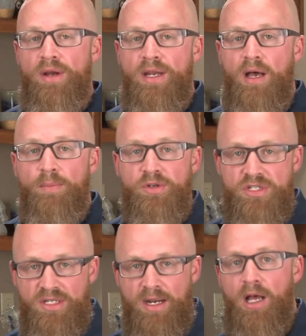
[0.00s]
rate up,
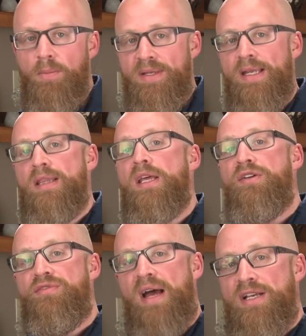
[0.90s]
which is going to help get it
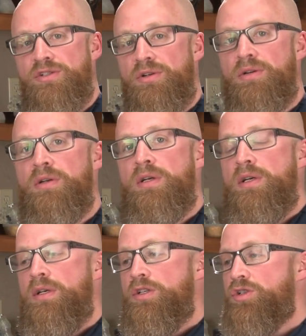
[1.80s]
there faster.
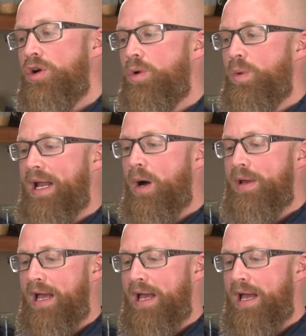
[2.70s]
So now we